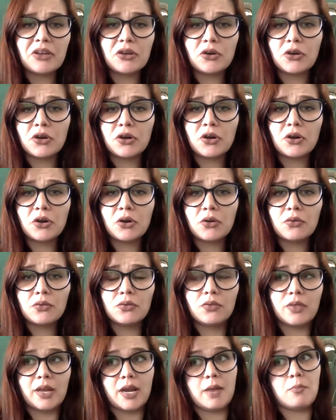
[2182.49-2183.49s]
you're
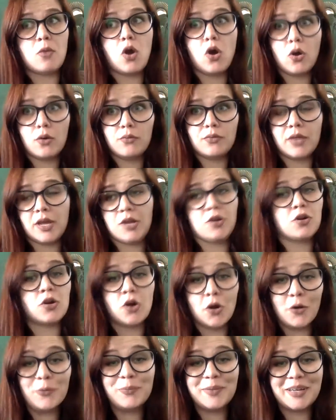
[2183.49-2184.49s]

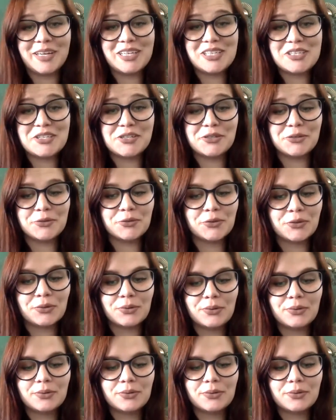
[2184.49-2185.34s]
open to